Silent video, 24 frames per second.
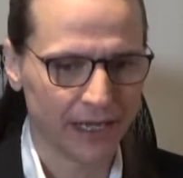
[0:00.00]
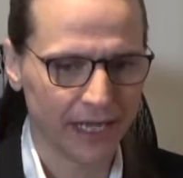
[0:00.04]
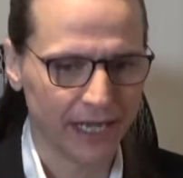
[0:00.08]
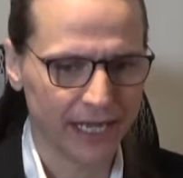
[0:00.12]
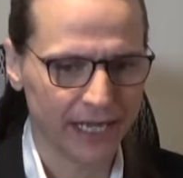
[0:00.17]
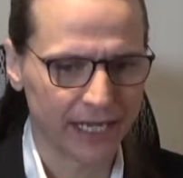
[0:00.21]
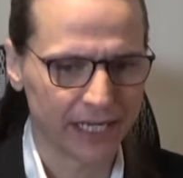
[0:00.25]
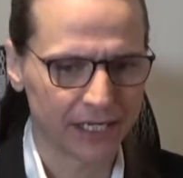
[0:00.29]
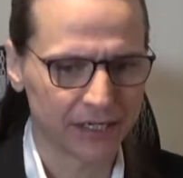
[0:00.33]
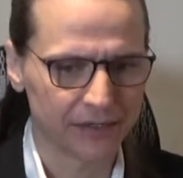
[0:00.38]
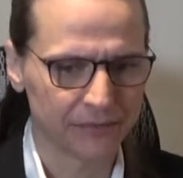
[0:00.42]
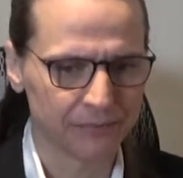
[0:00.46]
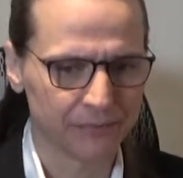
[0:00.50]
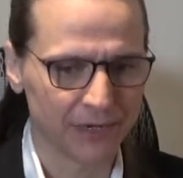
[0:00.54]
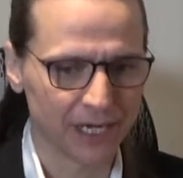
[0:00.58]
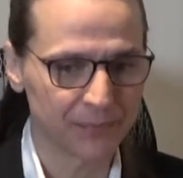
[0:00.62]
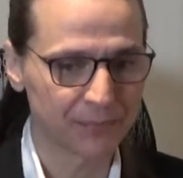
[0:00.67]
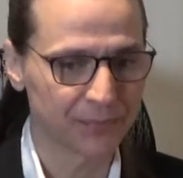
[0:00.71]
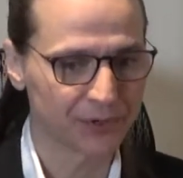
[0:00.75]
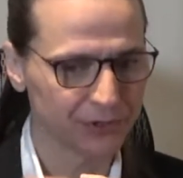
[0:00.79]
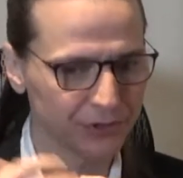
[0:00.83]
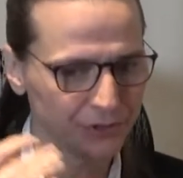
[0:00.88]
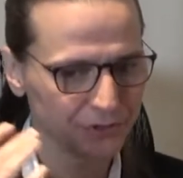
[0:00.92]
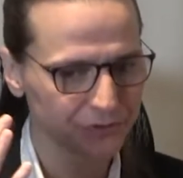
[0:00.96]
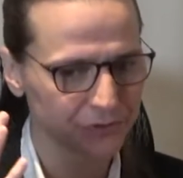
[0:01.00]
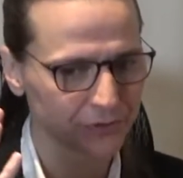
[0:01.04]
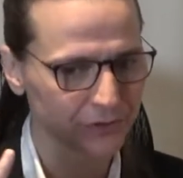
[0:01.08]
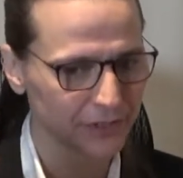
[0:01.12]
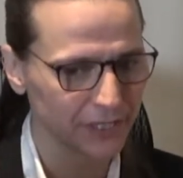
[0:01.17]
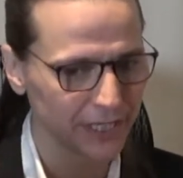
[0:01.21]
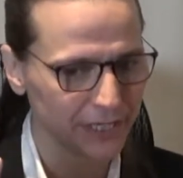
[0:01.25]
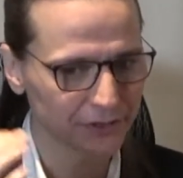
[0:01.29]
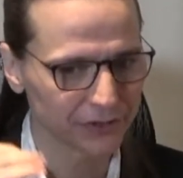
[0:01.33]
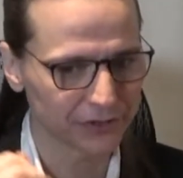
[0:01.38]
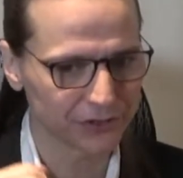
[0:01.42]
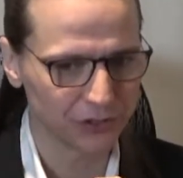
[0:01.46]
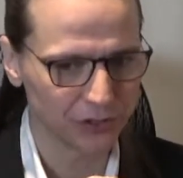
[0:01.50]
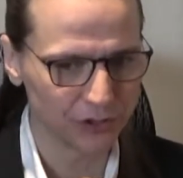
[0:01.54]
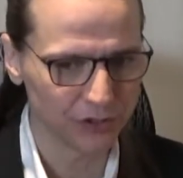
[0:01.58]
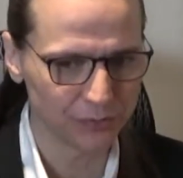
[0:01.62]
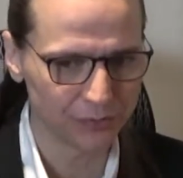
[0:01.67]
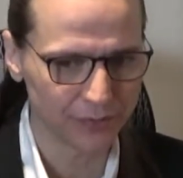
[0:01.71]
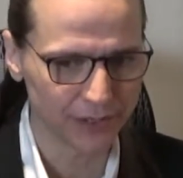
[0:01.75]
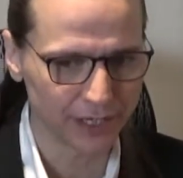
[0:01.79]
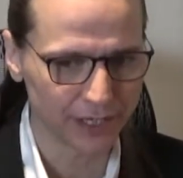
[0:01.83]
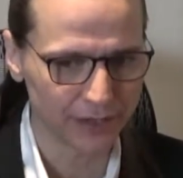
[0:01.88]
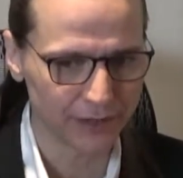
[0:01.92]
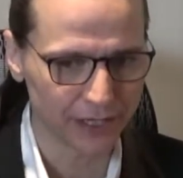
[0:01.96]
And my producer later
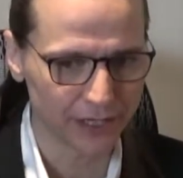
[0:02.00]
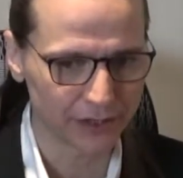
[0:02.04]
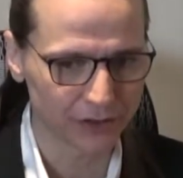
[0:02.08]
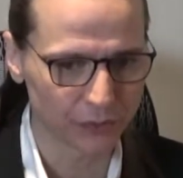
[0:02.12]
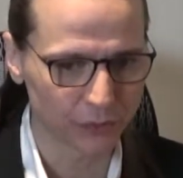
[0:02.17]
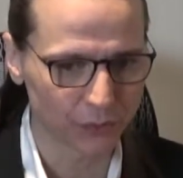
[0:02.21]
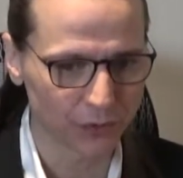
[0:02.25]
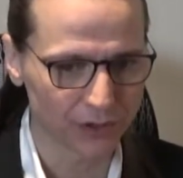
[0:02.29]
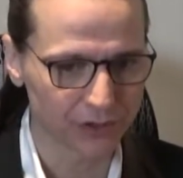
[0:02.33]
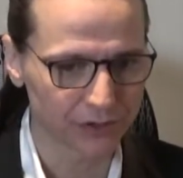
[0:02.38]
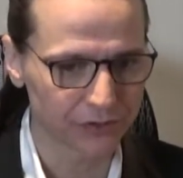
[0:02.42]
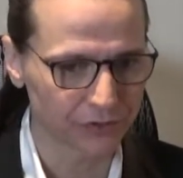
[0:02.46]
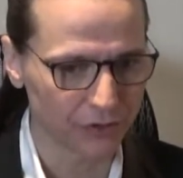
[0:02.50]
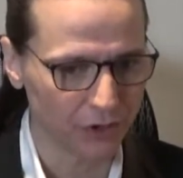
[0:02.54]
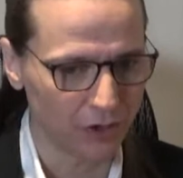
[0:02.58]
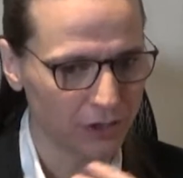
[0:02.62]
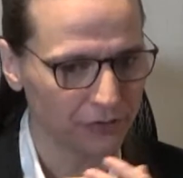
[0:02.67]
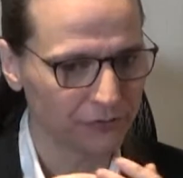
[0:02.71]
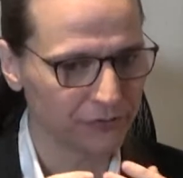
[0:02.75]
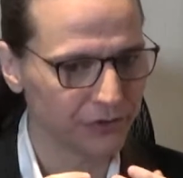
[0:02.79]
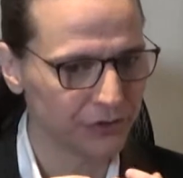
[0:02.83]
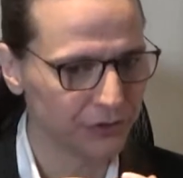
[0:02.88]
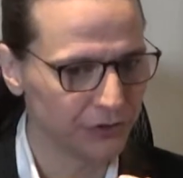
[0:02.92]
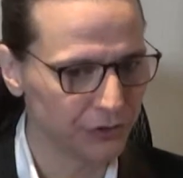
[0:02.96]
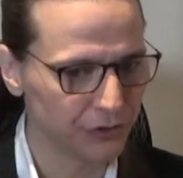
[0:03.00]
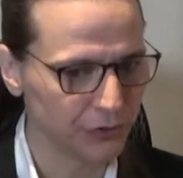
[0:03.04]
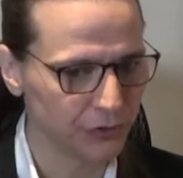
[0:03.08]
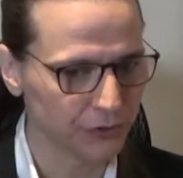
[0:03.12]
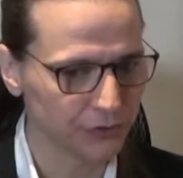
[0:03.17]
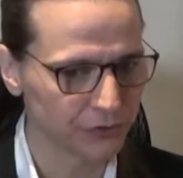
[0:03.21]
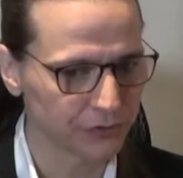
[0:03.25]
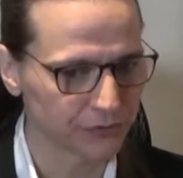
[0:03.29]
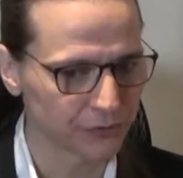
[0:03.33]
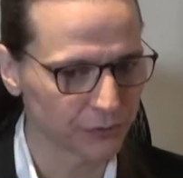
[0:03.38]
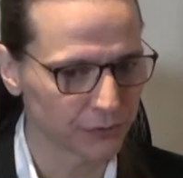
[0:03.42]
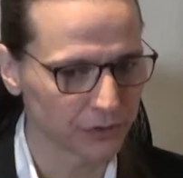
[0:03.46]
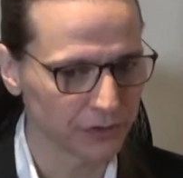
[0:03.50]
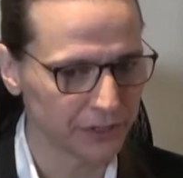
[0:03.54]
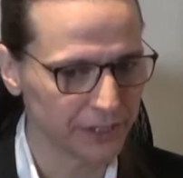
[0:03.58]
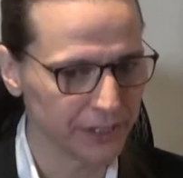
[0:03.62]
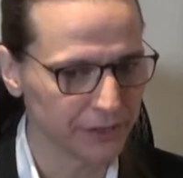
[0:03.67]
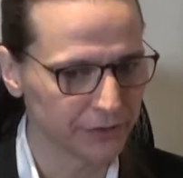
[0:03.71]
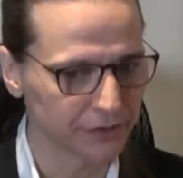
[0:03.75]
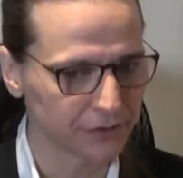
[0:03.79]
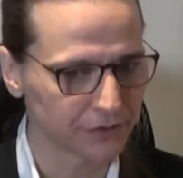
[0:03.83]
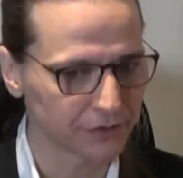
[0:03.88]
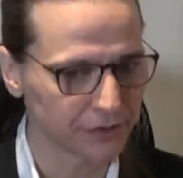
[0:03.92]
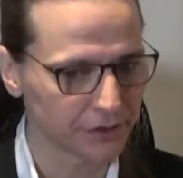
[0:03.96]
told me that the word is often used for
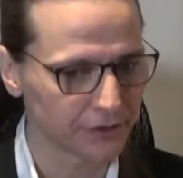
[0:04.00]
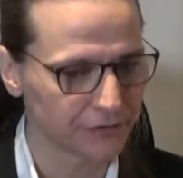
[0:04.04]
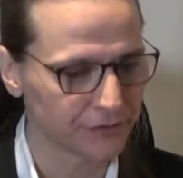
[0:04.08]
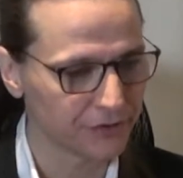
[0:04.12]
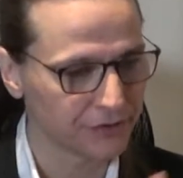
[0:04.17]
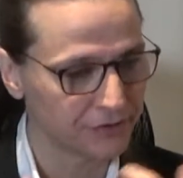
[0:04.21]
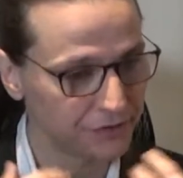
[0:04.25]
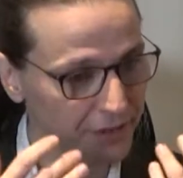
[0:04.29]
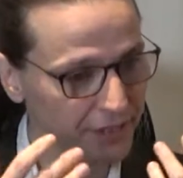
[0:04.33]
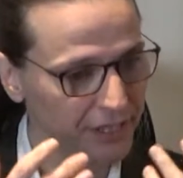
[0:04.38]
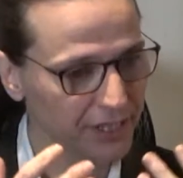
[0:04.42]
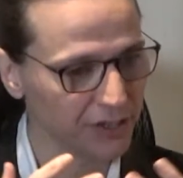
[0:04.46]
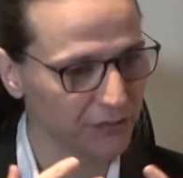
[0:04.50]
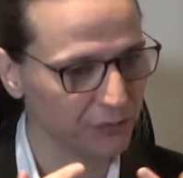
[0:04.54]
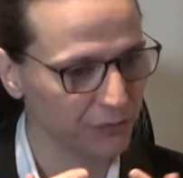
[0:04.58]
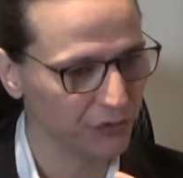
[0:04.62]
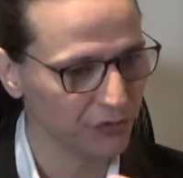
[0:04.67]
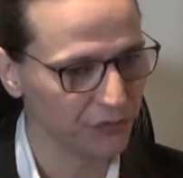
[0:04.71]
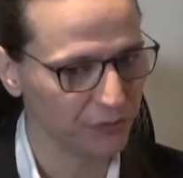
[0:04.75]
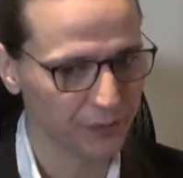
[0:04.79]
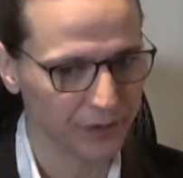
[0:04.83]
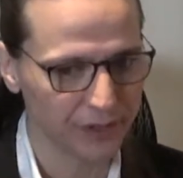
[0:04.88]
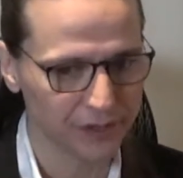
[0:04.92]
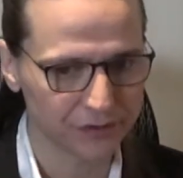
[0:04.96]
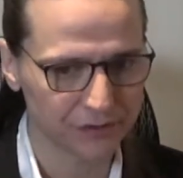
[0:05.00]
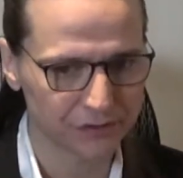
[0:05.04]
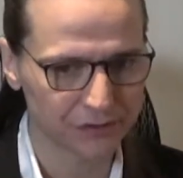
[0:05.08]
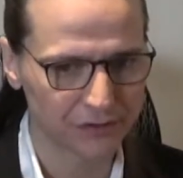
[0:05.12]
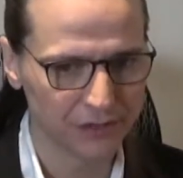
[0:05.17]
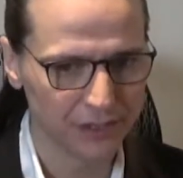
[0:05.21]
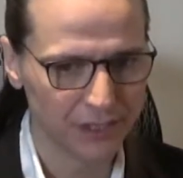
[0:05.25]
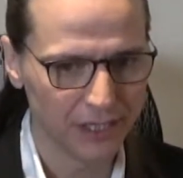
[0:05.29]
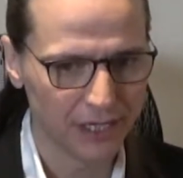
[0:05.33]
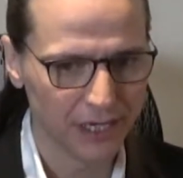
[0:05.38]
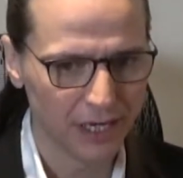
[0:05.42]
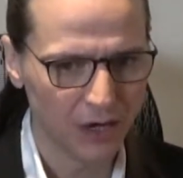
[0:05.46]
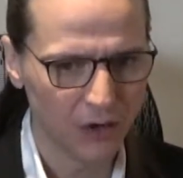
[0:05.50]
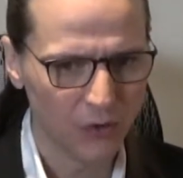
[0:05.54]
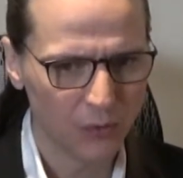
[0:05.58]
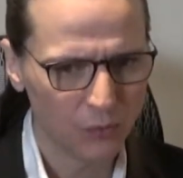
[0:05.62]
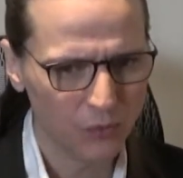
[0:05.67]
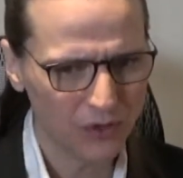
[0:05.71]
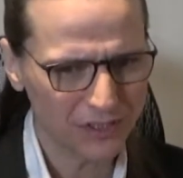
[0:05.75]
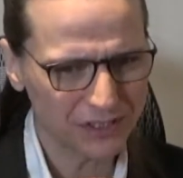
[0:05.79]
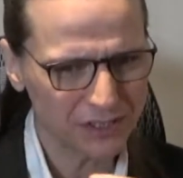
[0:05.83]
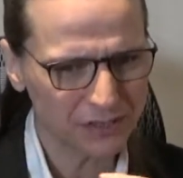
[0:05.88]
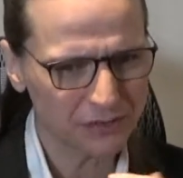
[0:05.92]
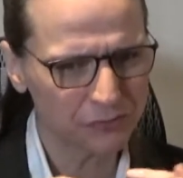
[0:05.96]
leaders of Hasidic movements.
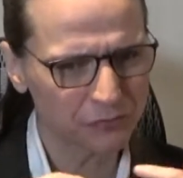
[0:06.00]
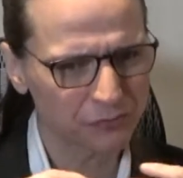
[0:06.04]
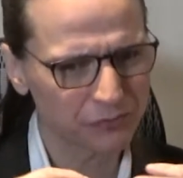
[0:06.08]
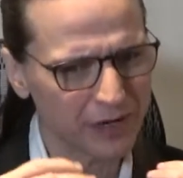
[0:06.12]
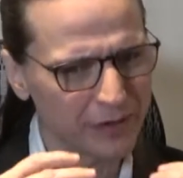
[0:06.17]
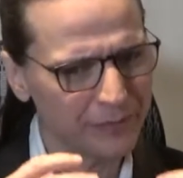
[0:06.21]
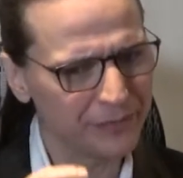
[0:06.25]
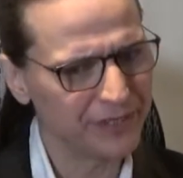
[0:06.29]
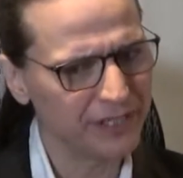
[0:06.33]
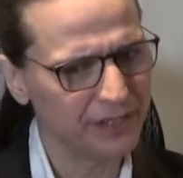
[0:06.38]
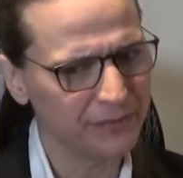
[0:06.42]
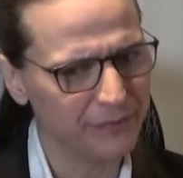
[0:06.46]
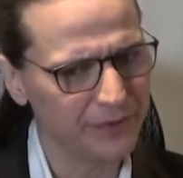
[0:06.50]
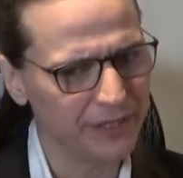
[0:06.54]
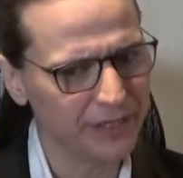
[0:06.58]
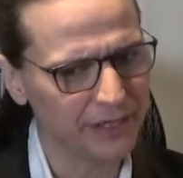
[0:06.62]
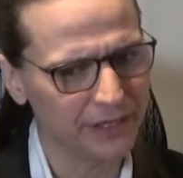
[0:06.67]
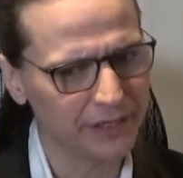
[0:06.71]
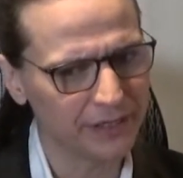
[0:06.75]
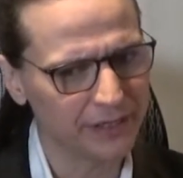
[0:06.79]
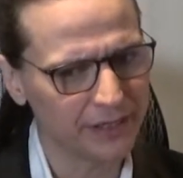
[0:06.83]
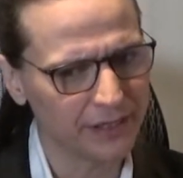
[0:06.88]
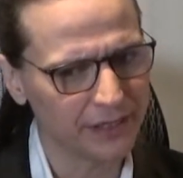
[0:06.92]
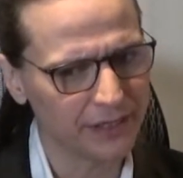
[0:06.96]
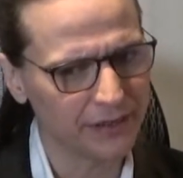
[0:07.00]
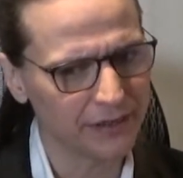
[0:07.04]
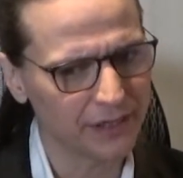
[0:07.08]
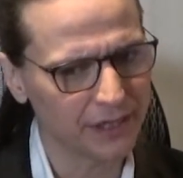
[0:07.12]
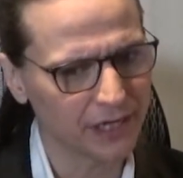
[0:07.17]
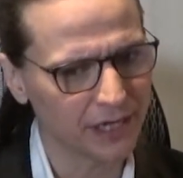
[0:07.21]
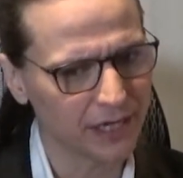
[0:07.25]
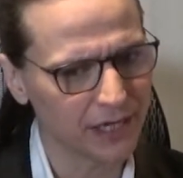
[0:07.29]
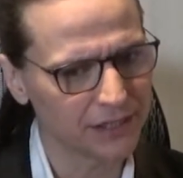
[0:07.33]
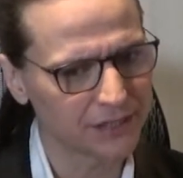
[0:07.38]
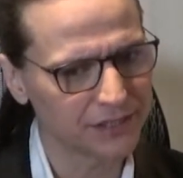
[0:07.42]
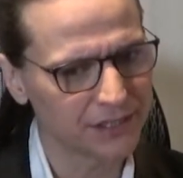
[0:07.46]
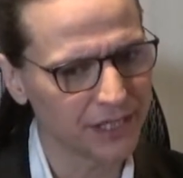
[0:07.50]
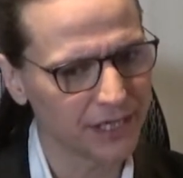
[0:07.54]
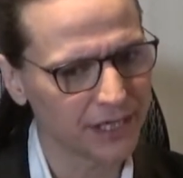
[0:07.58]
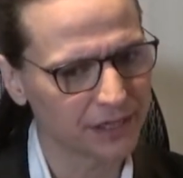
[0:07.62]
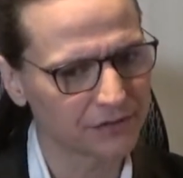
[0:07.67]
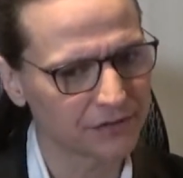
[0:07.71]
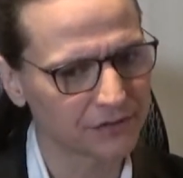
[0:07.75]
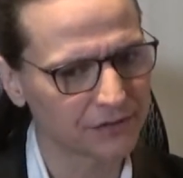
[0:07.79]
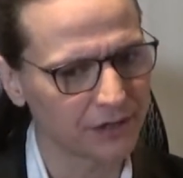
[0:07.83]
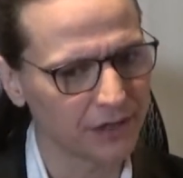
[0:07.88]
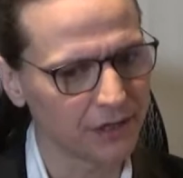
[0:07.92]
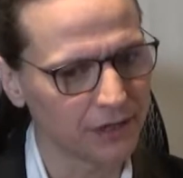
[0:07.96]
What does Rebbe mean in the
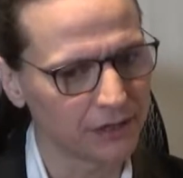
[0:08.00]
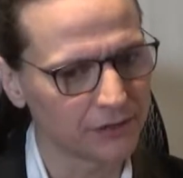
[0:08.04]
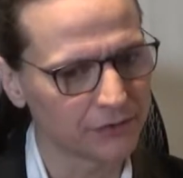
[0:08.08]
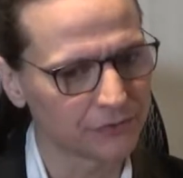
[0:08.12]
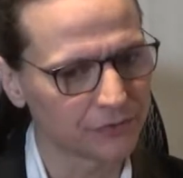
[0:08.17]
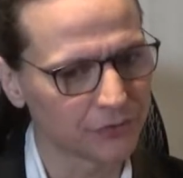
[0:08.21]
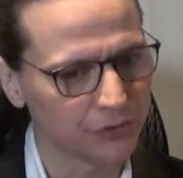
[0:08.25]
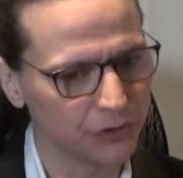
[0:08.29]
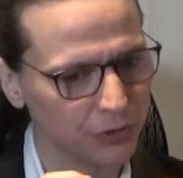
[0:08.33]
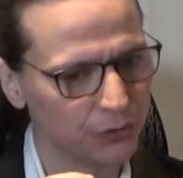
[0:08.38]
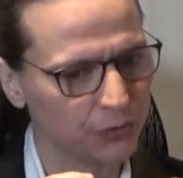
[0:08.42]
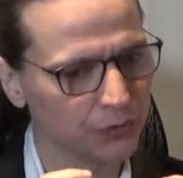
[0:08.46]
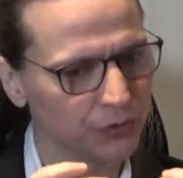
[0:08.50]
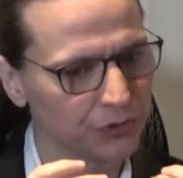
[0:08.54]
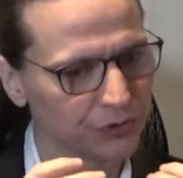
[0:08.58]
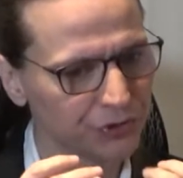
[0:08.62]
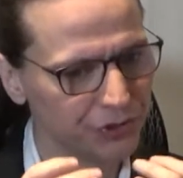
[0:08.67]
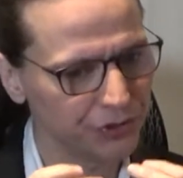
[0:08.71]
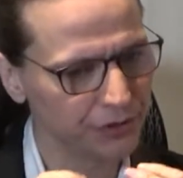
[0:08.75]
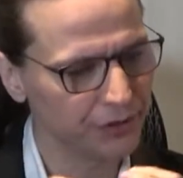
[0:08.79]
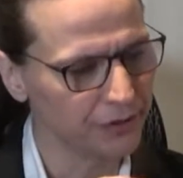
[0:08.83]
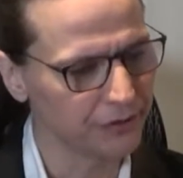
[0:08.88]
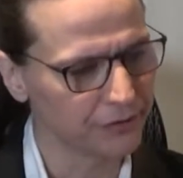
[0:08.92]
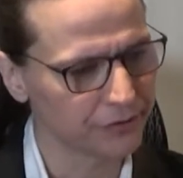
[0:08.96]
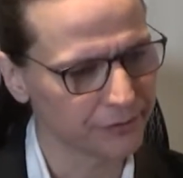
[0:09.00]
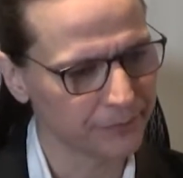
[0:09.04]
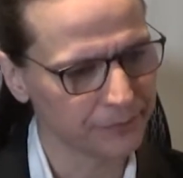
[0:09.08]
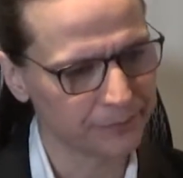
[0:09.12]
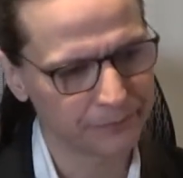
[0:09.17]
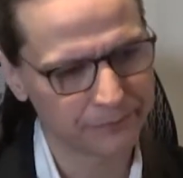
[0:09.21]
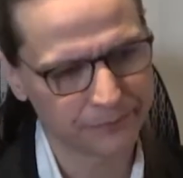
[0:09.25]
context of Renewal Judaism?